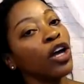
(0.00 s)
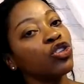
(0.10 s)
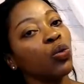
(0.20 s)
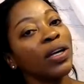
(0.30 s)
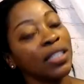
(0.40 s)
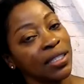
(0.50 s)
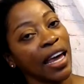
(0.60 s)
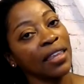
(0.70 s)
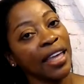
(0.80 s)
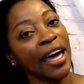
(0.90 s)
which was a
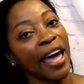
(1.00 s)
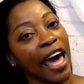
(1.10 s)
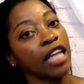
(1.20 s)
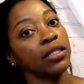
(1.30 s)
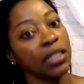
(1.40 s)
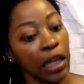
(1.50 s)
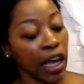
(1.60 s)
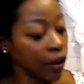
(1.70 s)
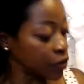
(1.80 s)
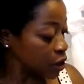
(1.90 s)
state that had
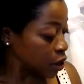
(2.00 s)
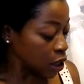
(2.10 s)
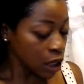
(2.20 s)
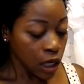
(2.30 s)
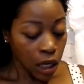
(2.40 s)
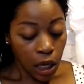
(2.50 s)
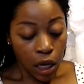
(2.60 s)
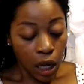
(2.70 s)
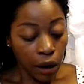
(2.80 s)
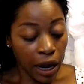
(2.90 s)
slaves.
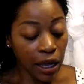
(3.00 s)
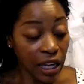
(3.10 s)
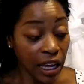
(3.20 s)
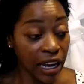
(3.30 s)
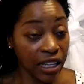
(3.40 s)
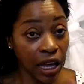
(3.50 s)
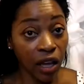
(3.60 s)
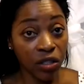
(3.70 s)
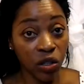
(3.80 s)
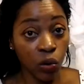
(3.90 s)
All right. And it's
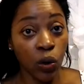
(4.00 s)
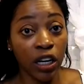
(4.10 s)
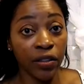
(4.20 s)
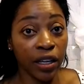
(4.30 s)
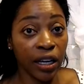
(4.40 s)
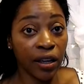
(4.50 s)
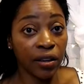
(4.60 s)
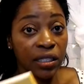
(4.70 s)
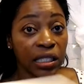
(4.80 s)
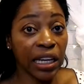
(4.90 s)
also one of
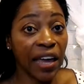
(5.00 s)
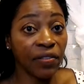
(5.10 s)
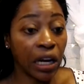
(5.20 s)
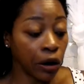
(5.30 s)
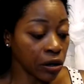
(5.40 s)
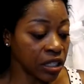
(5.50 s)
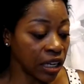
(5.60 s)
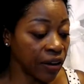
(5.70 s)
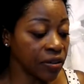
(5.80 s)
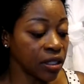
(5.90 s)
the slave
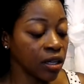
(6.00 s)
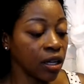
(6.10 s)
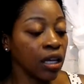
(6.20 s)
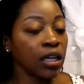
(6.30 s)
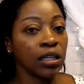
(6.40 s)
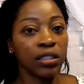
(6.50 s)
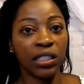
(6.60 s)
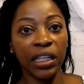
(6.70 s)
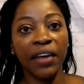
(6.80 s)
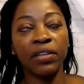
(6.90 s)
narratives.
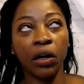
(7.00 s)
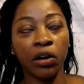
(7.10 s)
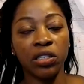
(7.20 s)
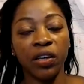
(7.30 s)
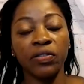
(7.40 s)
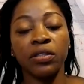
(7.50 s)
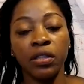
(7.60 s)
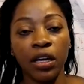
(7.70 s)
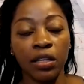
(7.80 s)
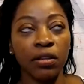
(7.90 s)
Slave
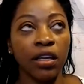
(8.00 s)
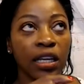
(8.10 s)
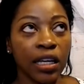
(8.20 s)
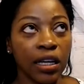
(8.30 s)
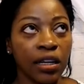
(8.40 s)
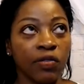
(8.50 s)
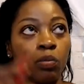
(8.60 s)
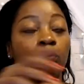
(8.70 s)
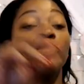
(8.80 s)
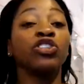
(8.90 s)
narratives.
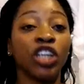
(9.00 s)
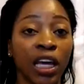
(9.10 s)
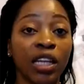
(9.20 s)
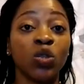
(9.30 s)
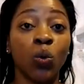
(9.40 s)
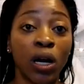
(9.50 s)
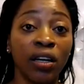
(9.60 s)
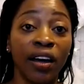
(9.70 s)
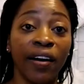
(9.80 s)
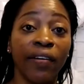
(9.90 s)
Michigan is
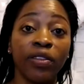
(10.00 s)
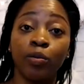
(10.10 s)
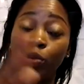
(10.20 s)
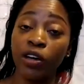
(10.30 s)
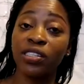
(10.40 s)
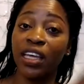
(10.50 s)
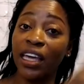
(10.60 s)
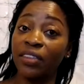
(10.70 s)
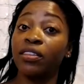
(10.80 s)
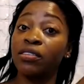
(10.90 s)
one of the books
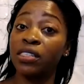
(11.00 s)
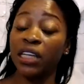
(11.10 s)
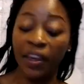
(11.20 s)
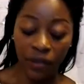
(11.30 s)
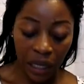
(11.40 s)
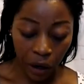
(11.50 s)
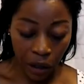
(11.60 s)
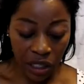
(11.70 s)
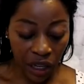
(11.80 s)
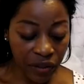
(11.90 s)
in the slave
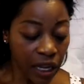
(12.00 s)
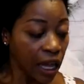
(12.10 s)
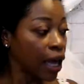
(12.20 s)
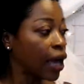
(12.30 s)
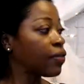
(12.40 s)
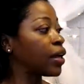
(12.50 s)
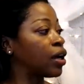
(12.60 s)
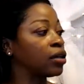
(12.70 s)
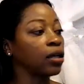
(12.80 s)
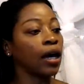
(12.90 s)
narratives. And
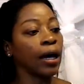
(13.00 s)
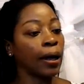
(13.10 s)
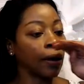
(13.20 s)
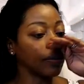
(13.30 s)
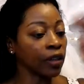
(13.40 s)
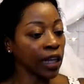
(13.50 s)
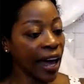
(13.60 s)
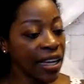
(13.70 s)
then um,